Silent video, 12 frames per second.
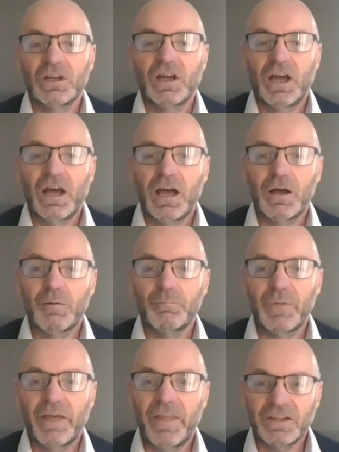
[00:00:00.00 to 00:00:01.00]

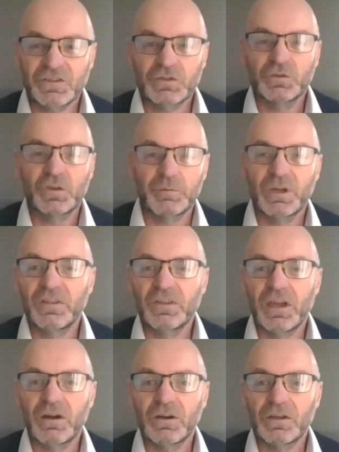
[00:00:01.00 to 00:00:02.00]
and that's sort of been the
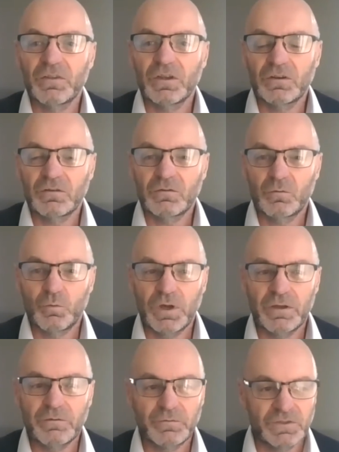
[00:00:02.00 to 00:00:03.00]
area that
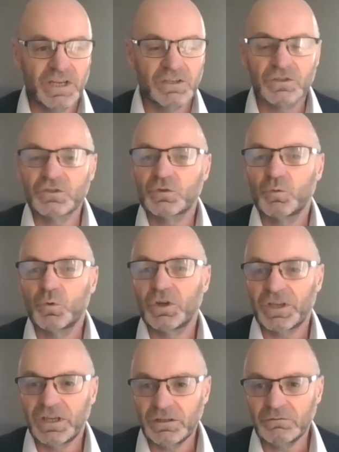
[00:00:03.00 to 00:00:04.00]
we've tended to work
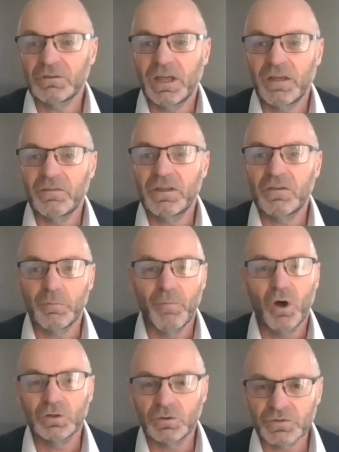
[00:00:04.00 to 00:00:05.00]
in, and they're the
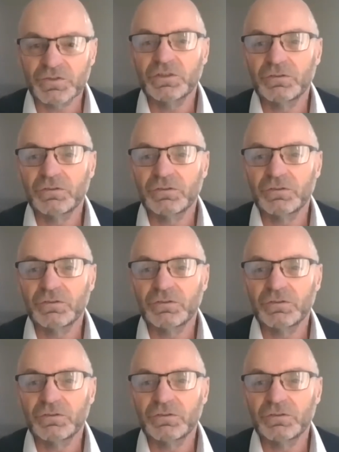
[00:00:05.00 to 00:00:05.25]
models